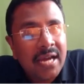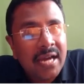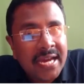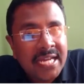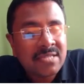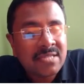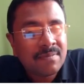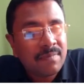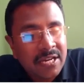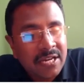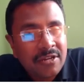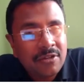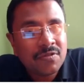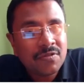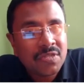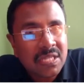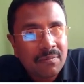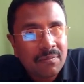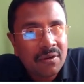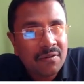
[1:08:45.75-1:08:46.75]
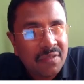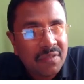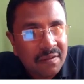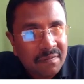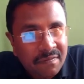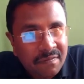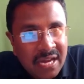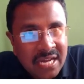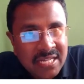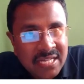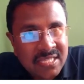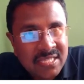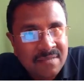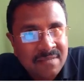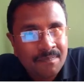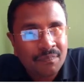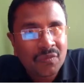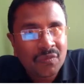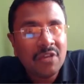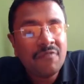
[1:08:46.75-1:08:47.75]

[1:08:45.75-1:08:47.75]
explain you some of the facts.